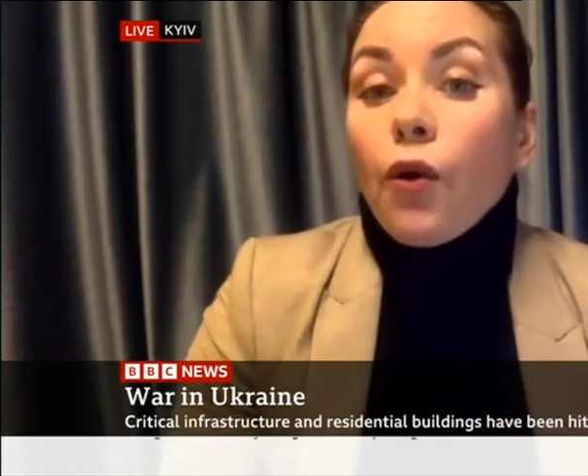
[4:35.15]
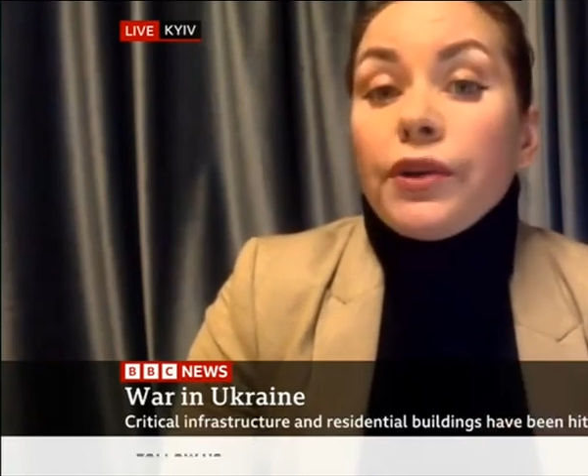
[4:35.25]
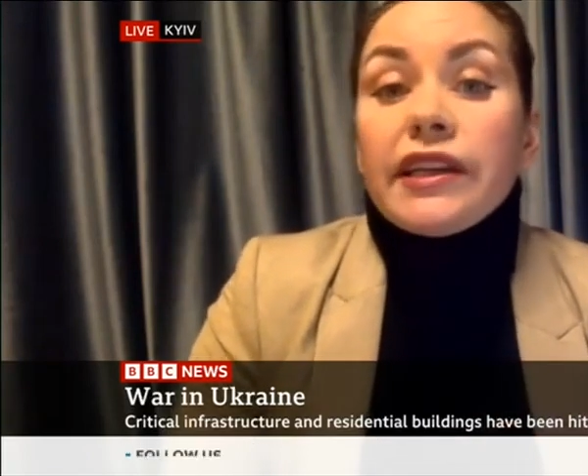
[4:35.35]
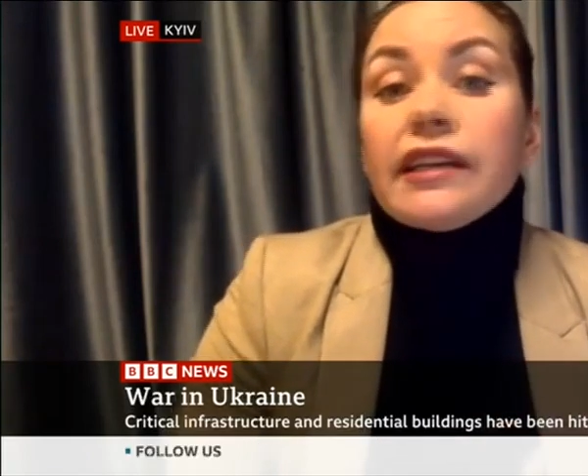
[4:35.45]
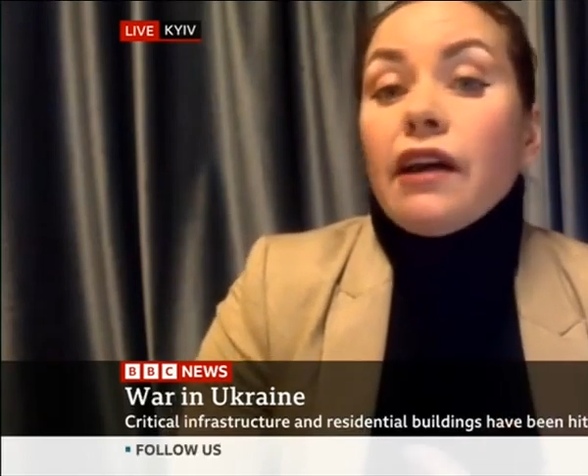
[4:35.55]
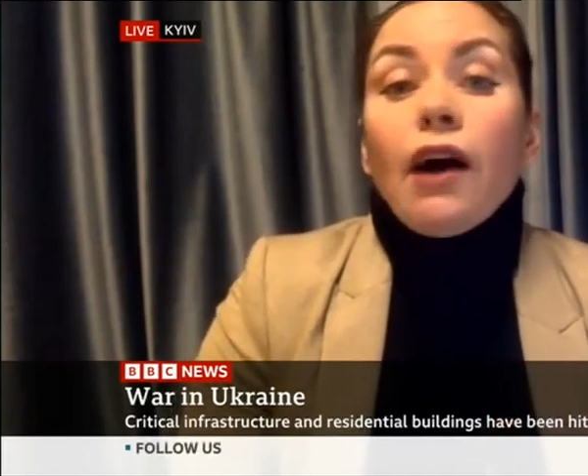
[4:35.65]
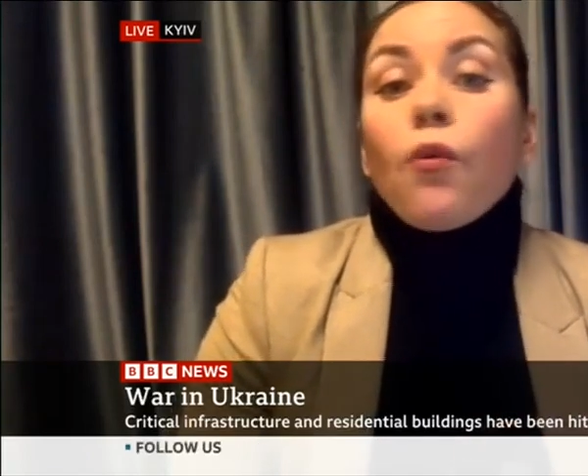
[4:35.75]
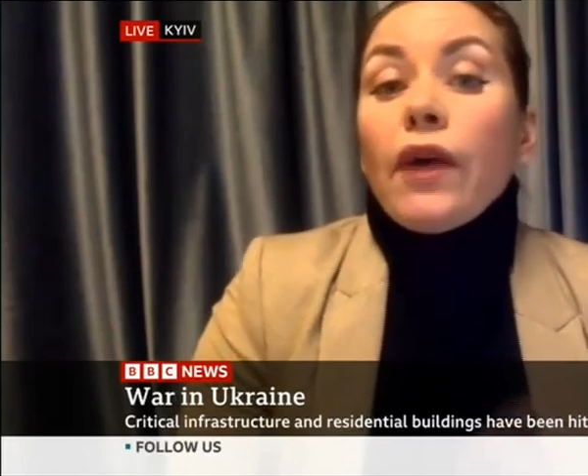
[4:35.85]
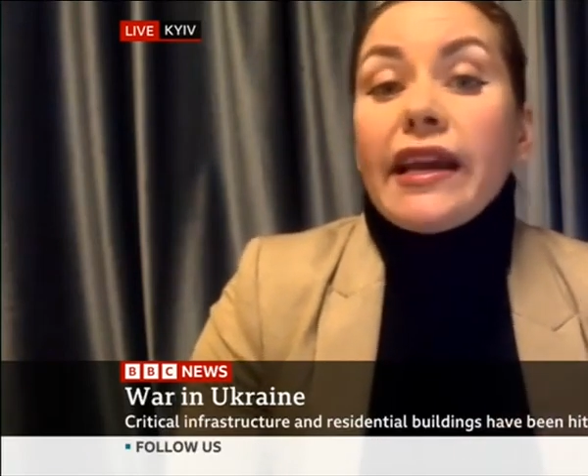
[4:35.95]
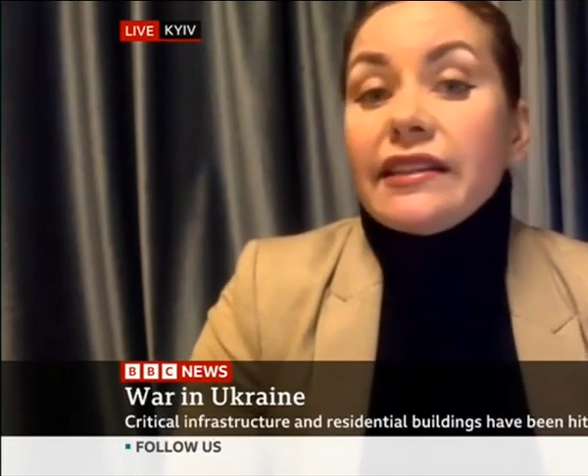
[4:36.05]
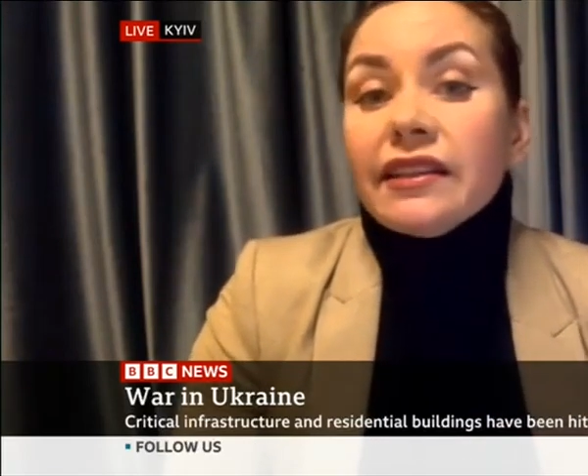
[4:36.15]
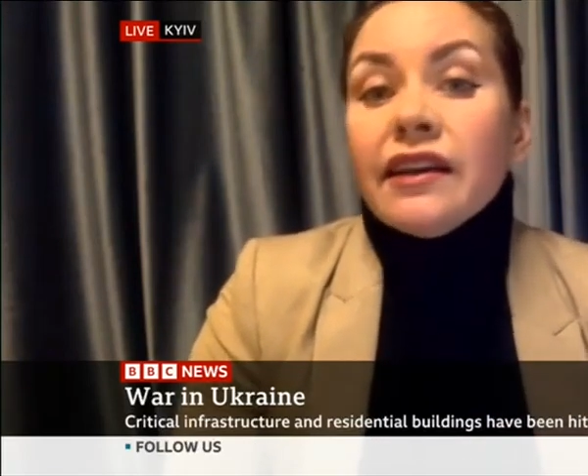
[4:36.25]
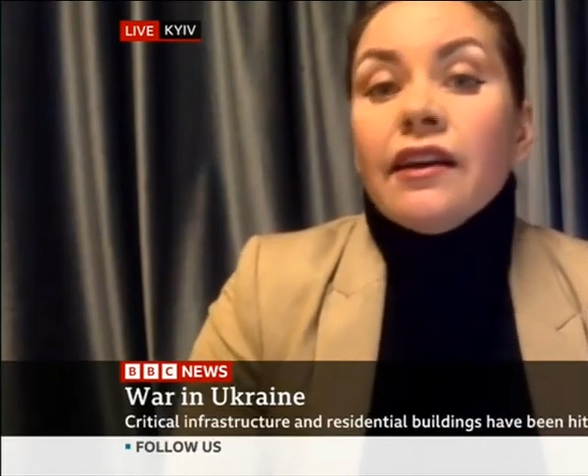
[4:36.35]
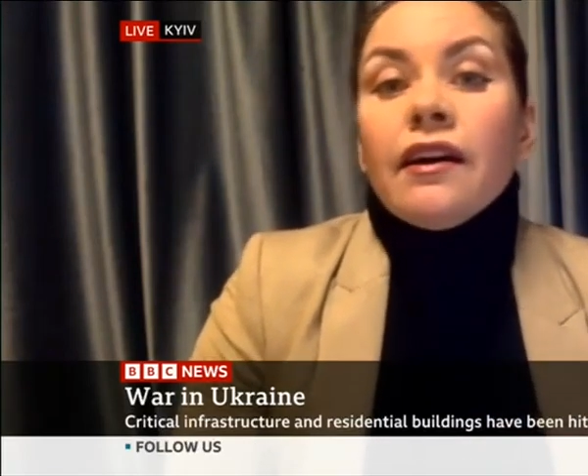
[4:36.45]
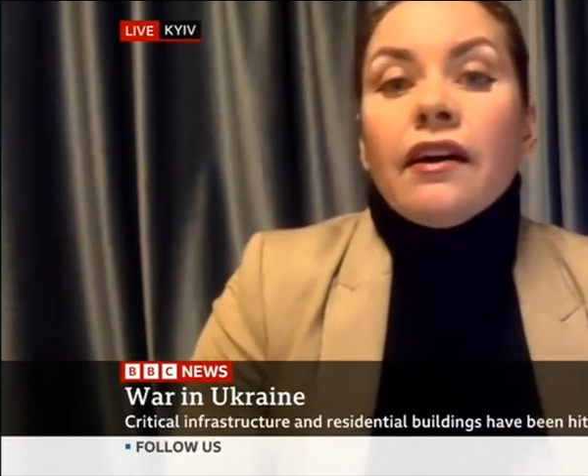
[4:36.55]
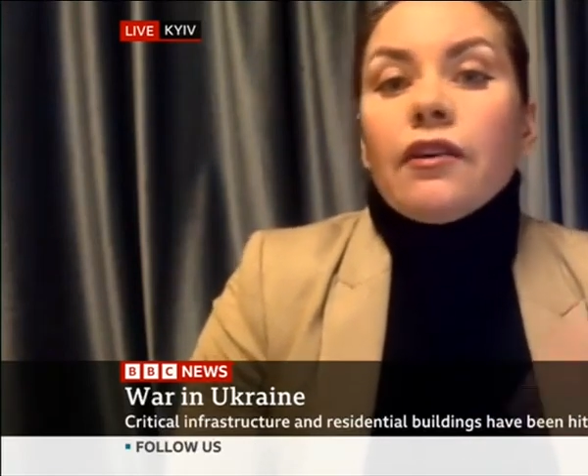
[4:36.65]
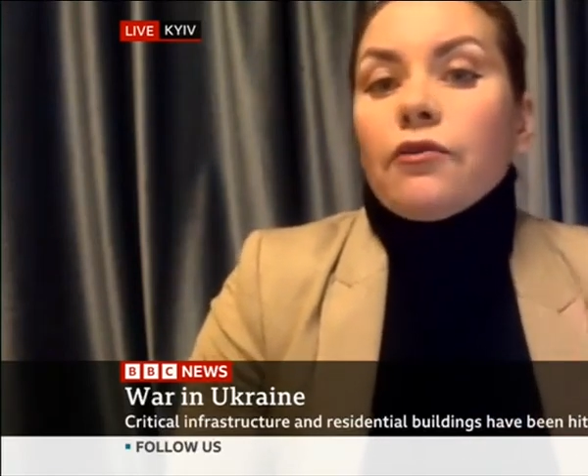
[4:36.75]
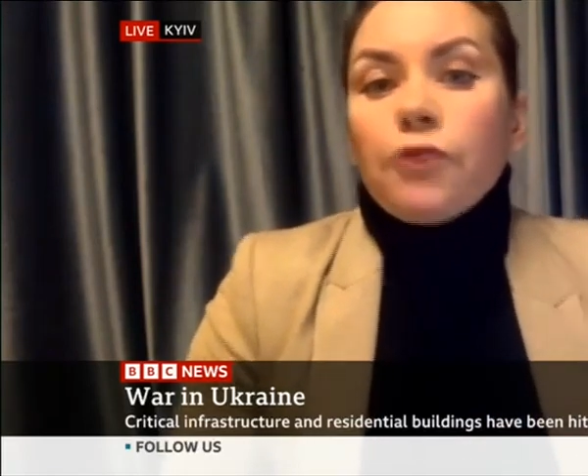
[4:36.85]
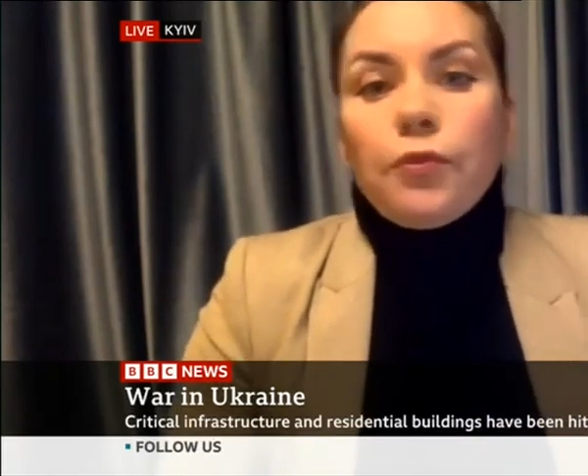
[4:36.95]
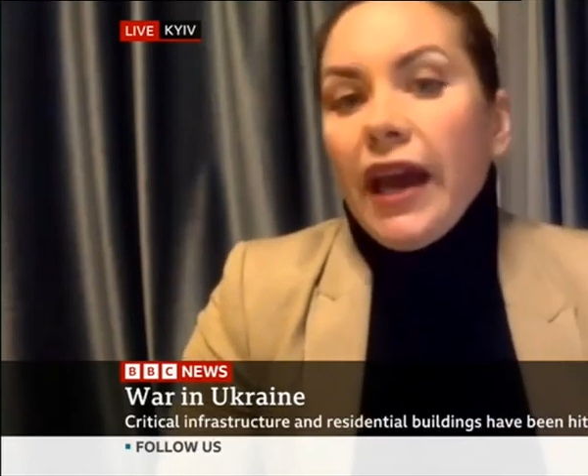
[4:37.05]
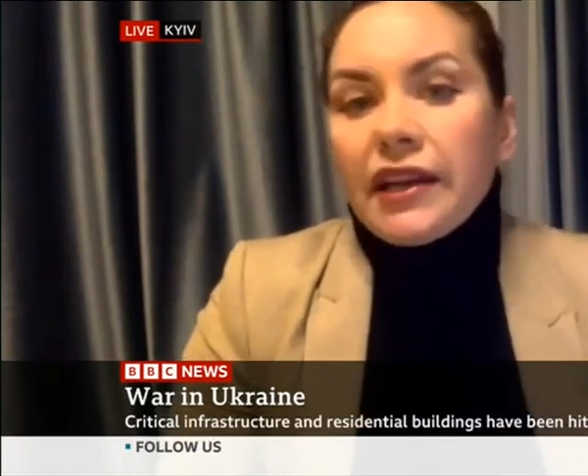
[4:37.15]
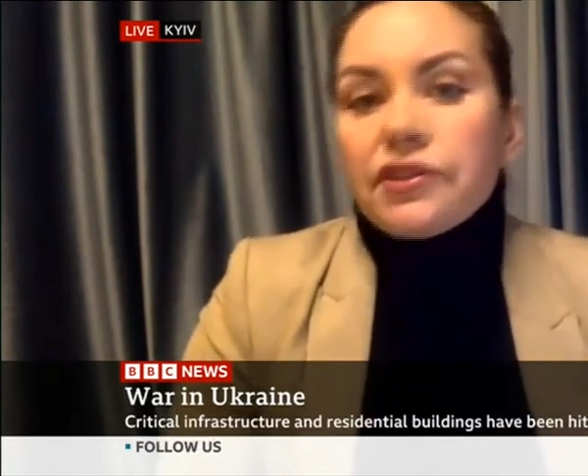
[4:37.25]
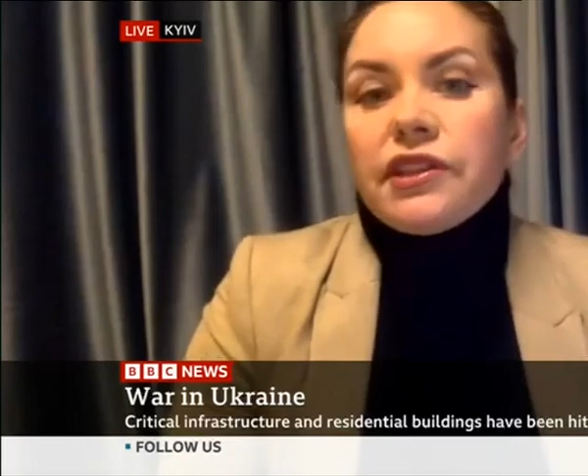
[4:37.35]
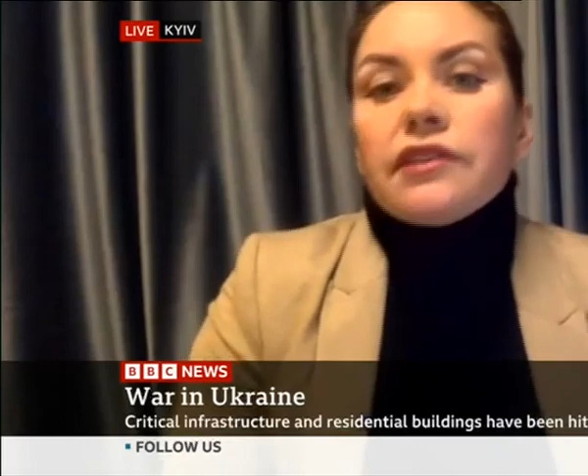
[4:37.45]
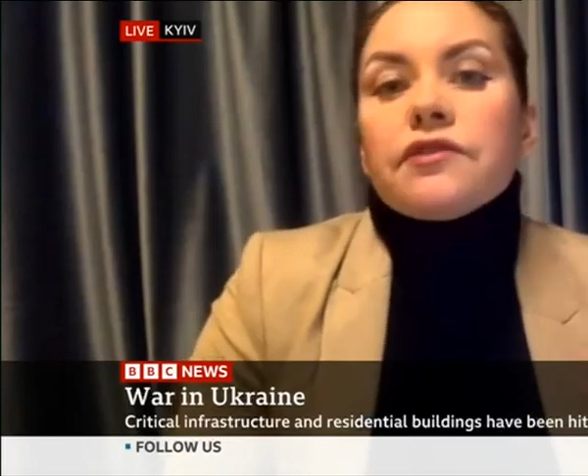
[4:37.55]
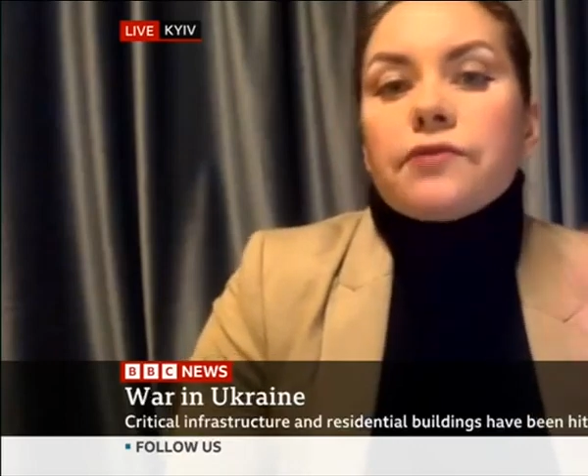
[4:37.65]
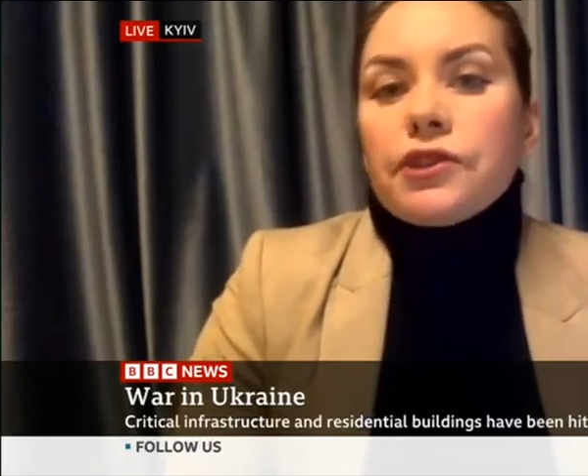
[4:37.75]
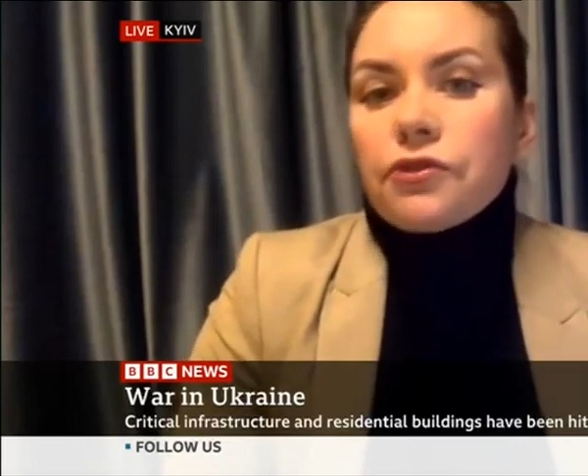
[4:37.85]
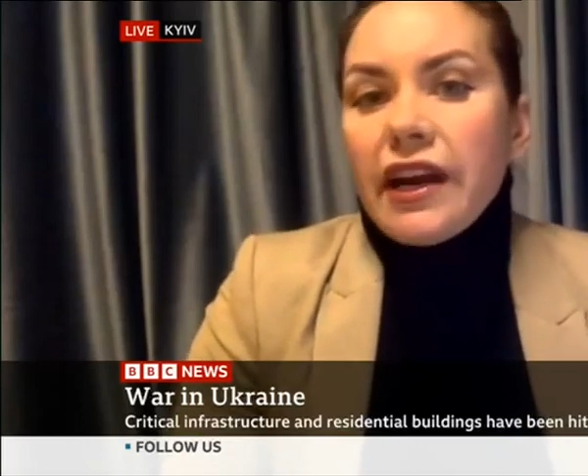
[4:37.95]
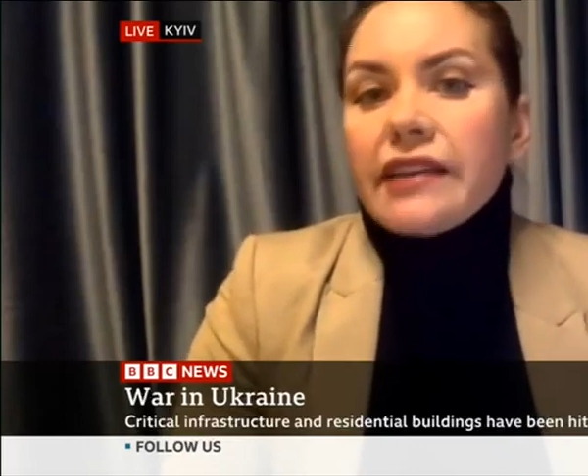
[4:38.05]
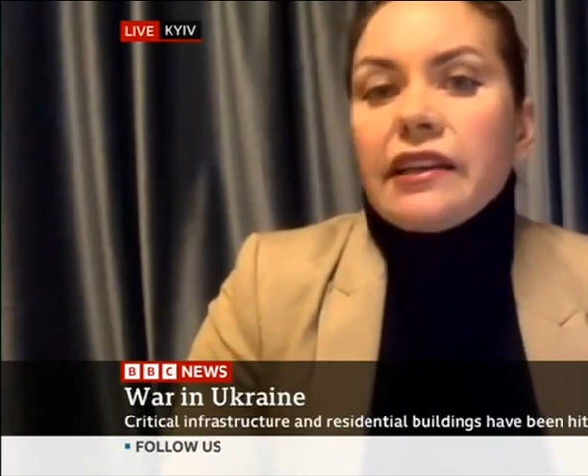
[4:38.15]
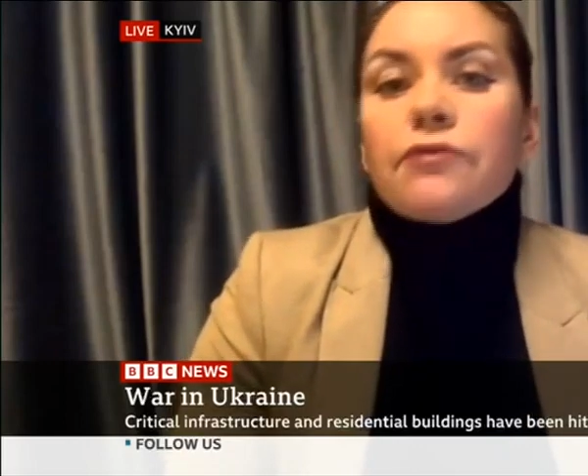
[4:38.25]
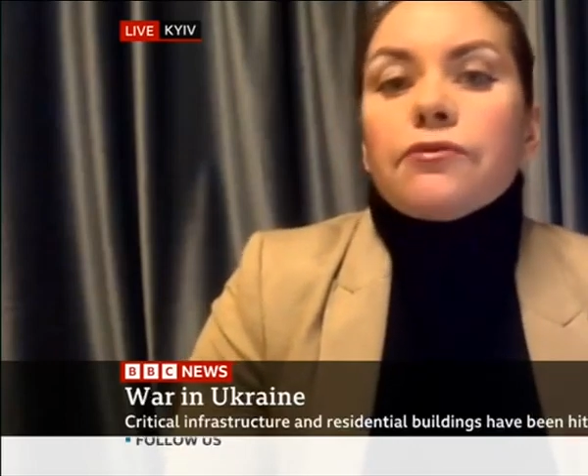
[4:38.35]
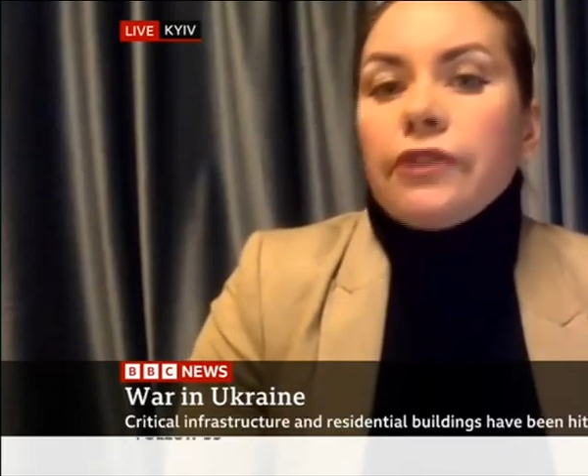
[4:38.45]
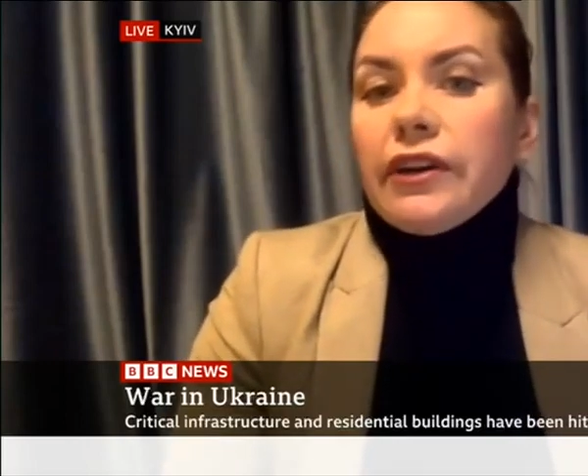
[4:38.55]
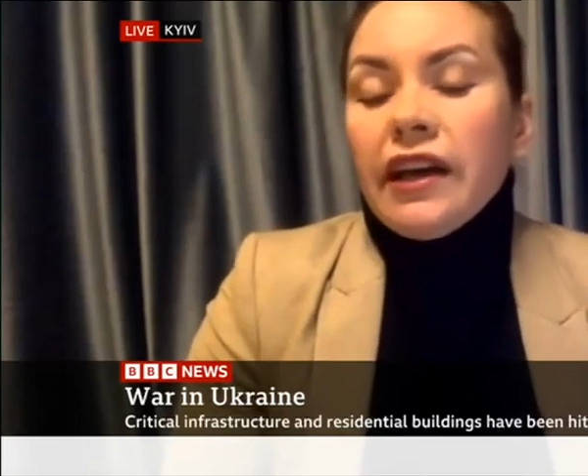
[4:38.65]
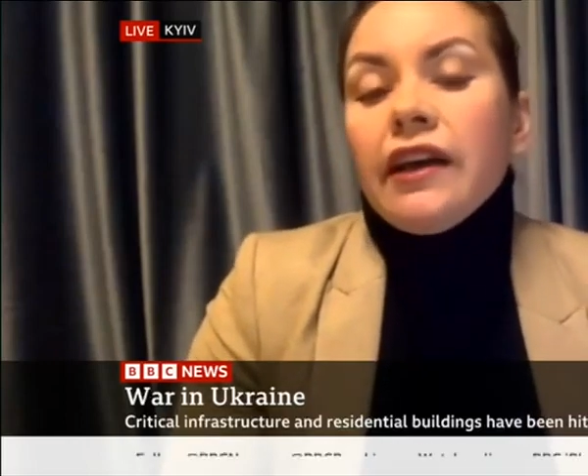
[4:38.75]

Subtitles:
We cannot wait for Patriots, for training, for